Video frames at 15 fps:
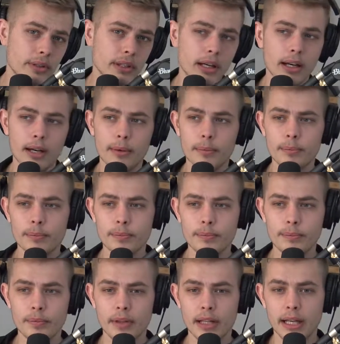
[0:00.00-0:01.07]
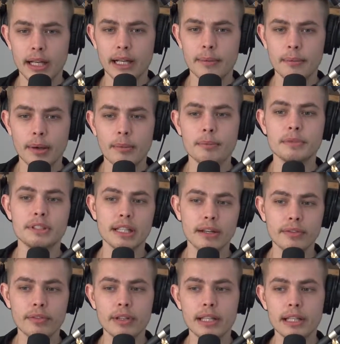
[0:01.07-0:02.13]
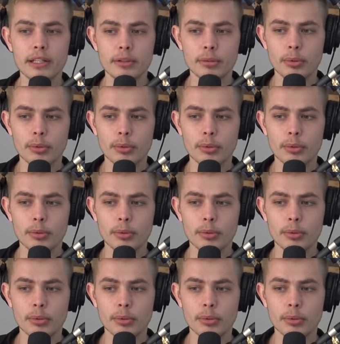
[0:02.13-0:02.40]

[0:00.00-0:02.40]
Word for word: Um, and I'm I'm definitely getting to the